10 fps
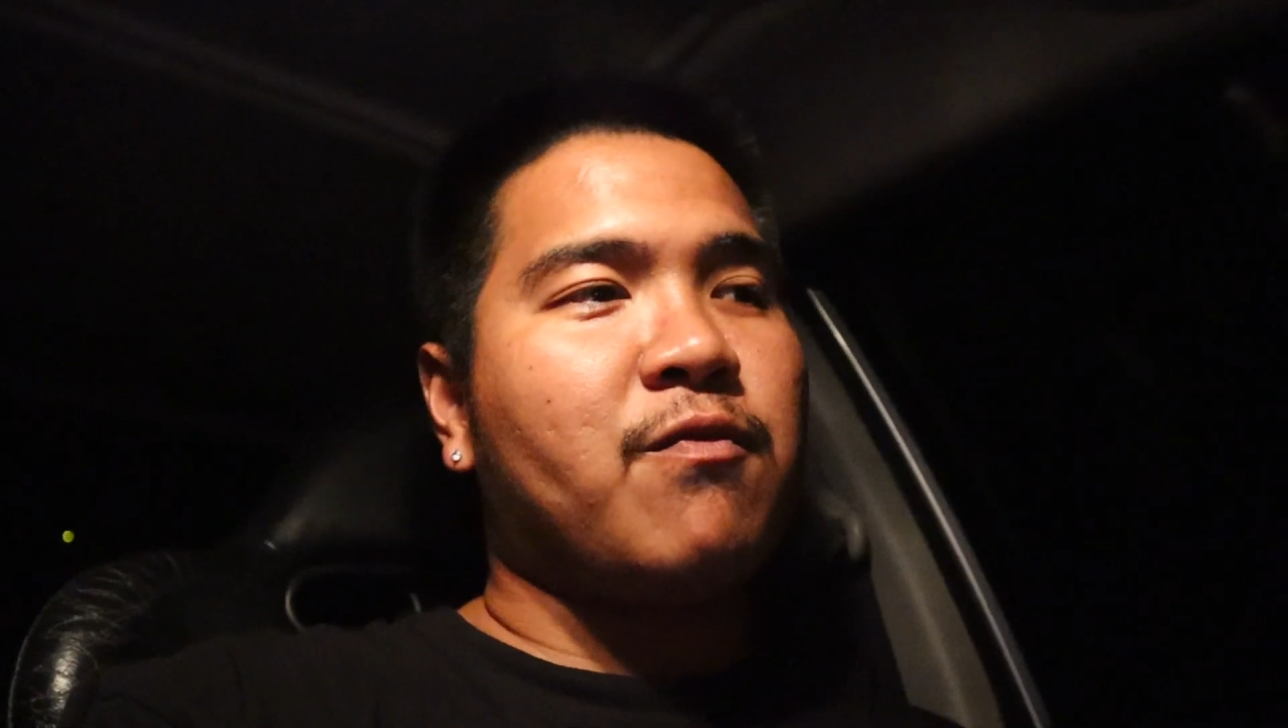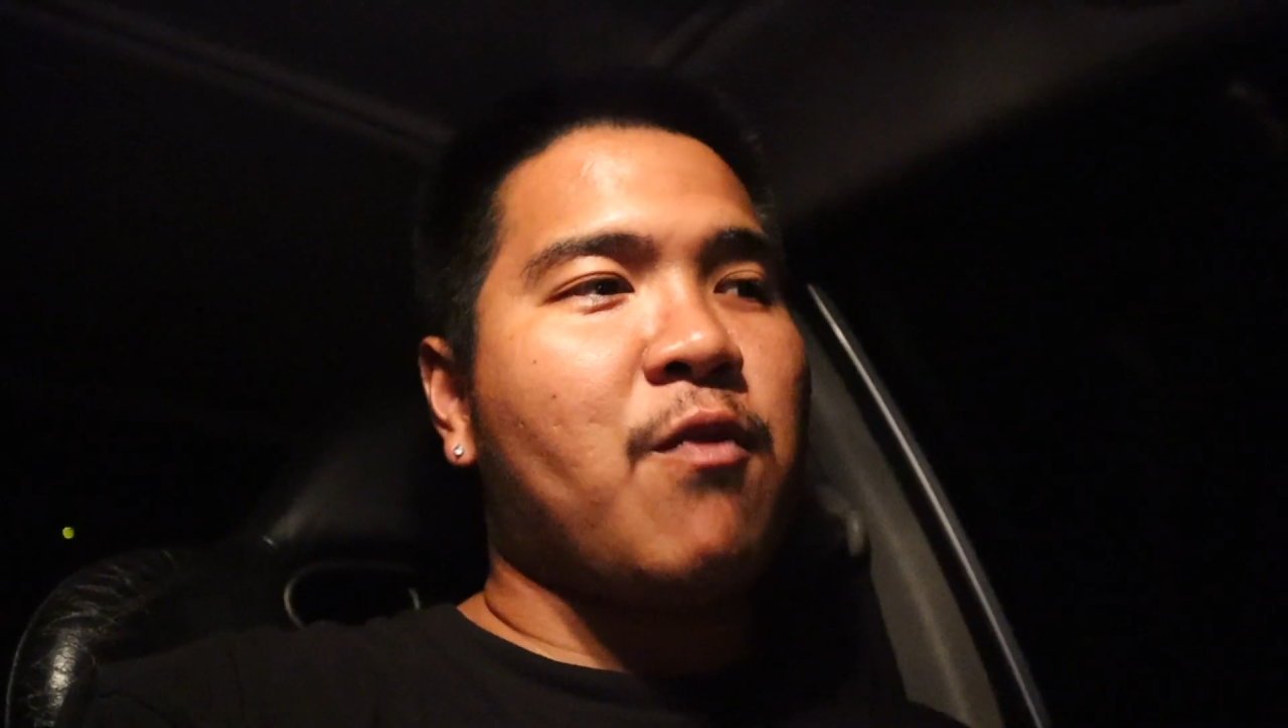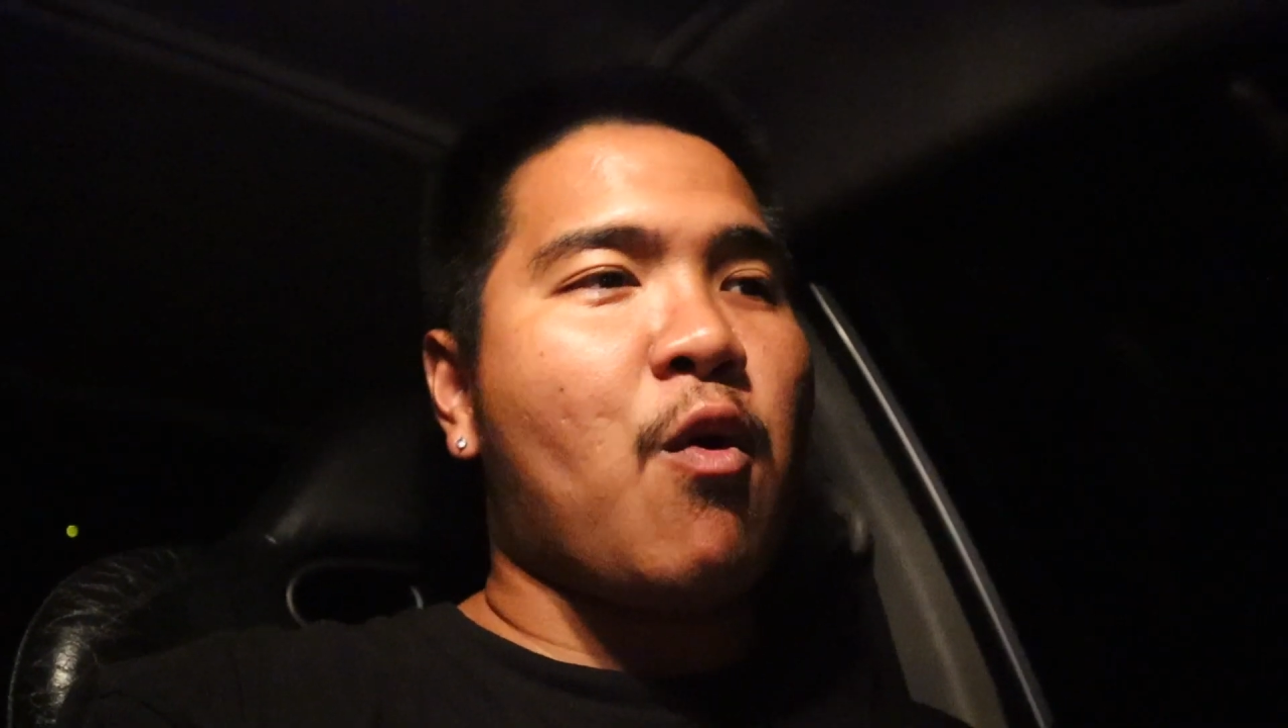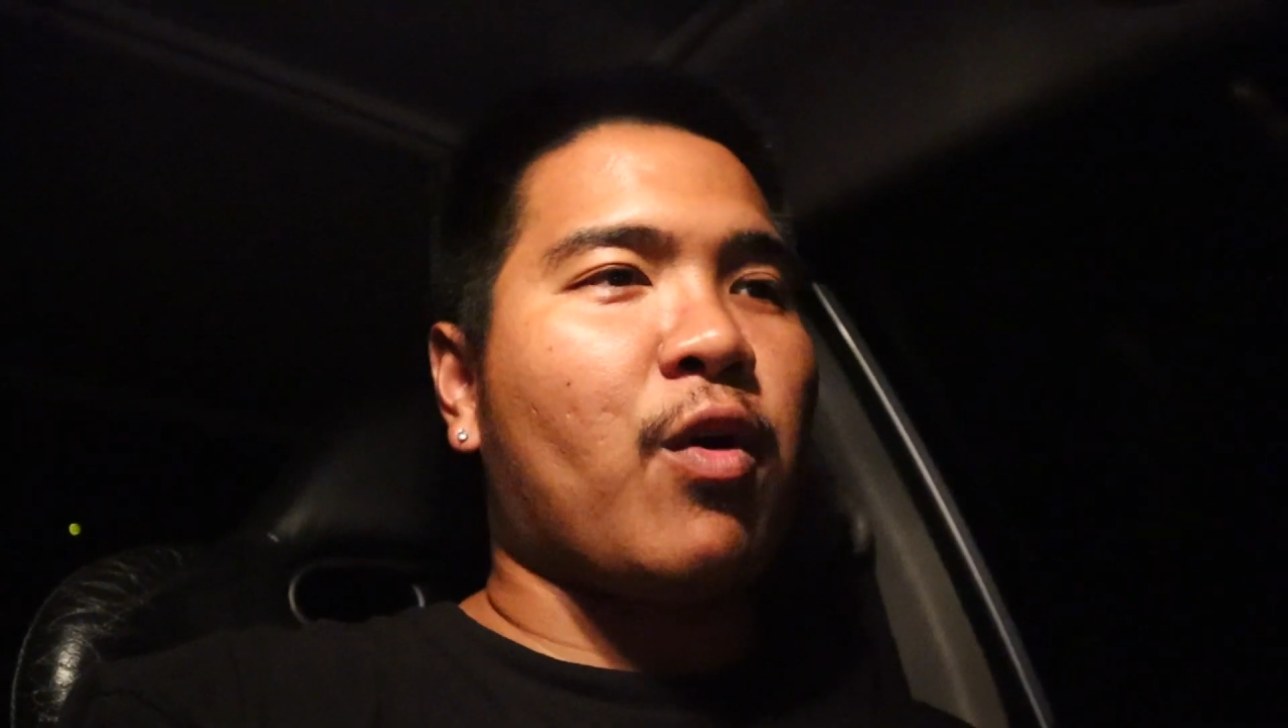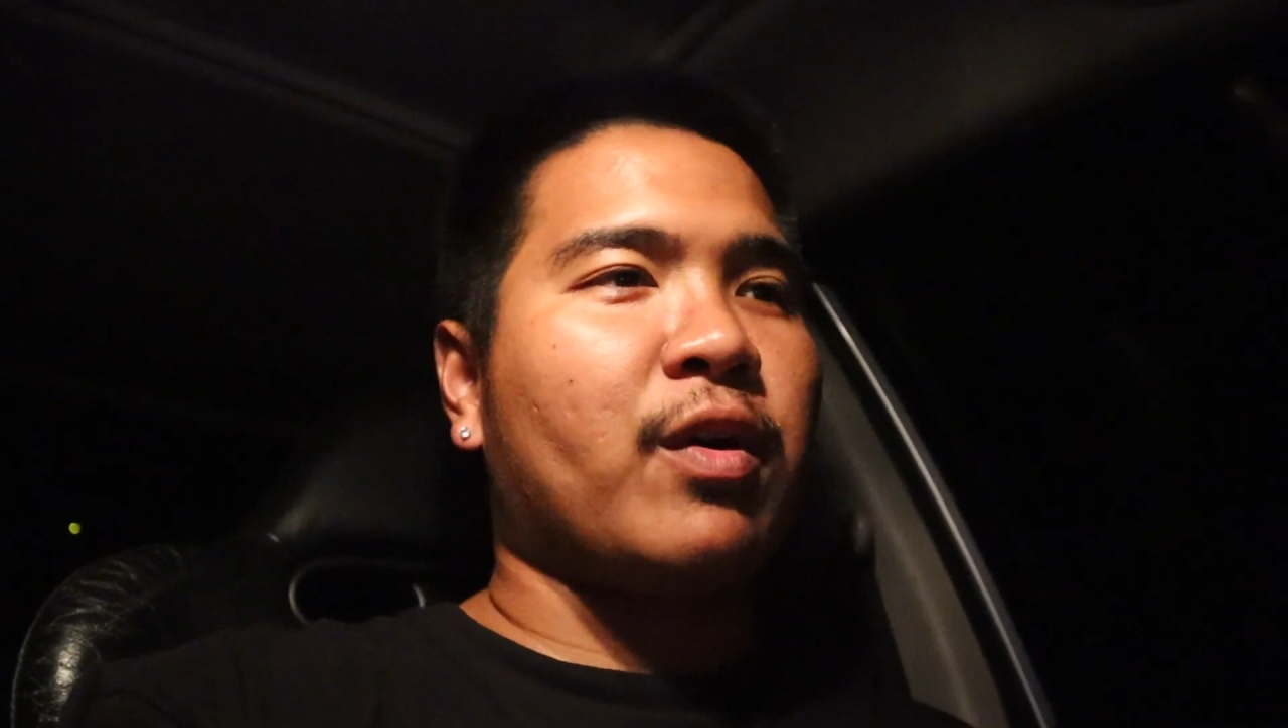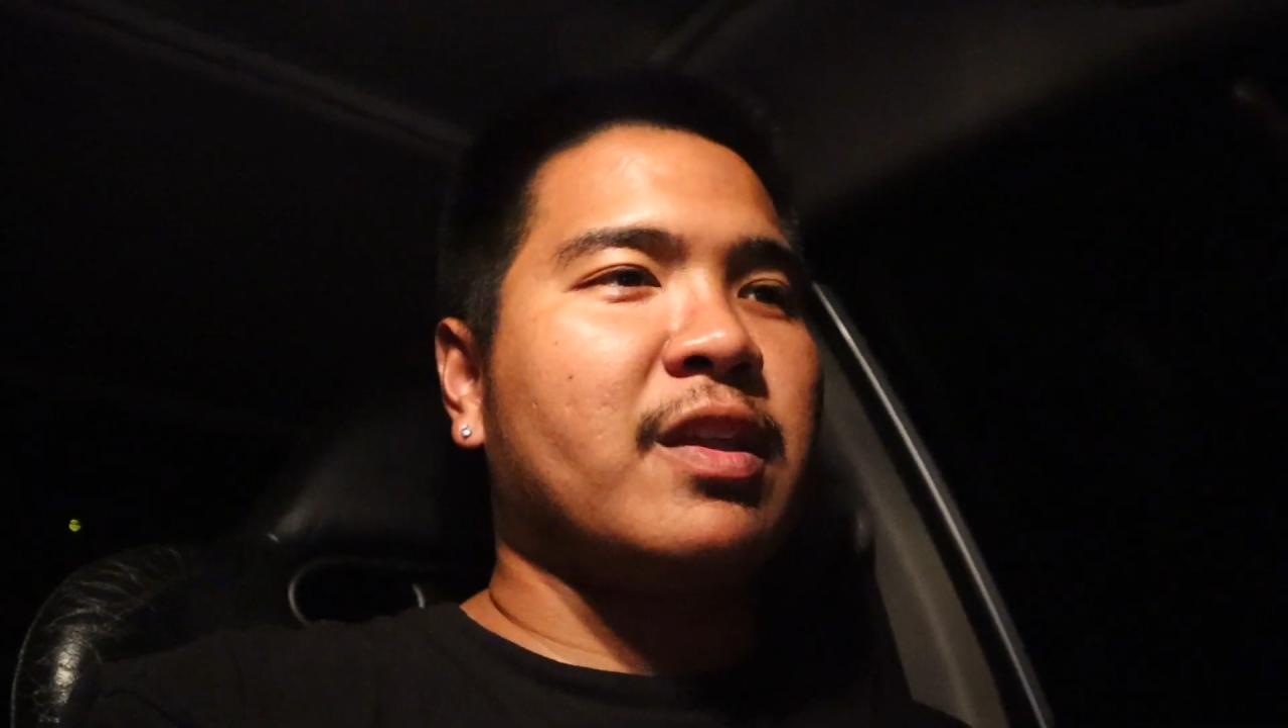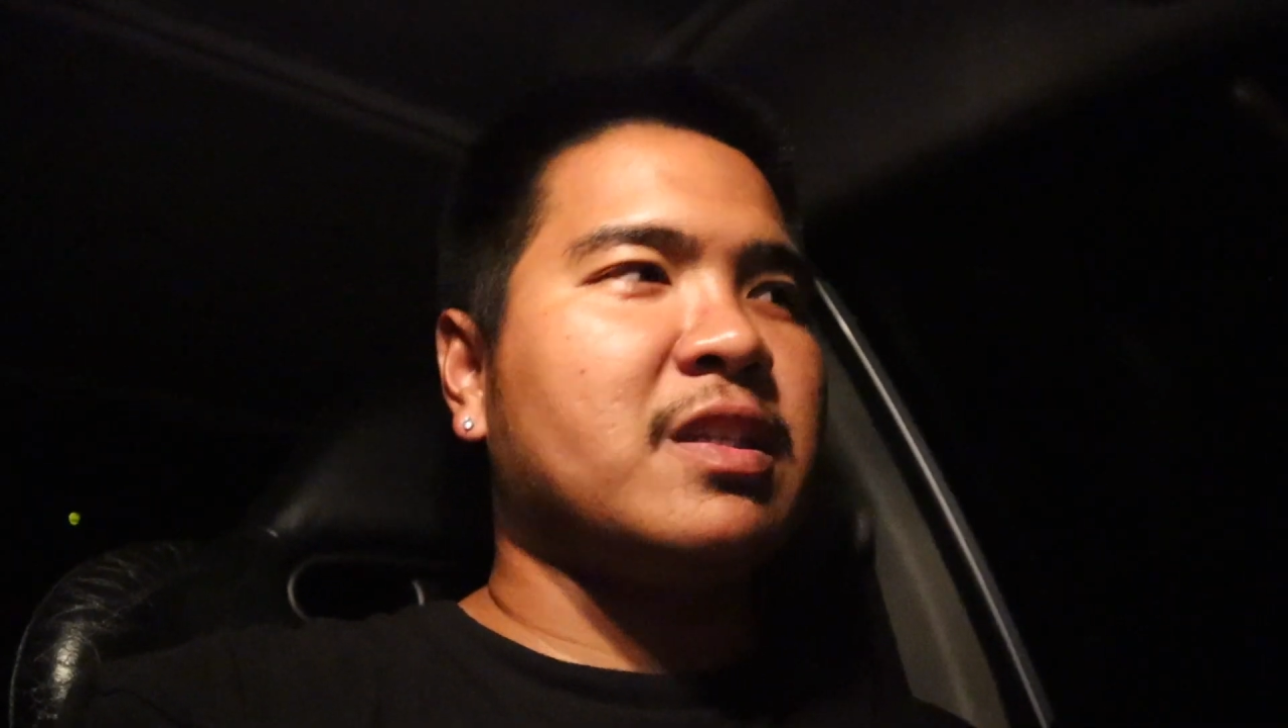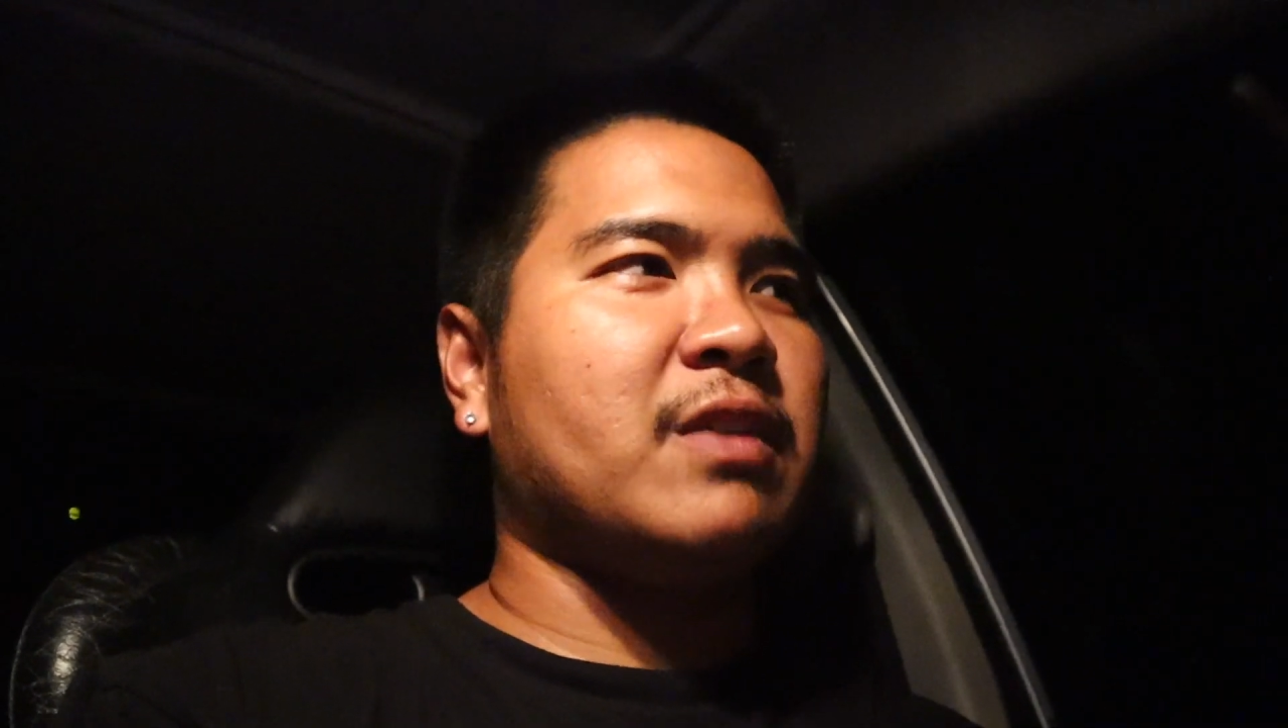for this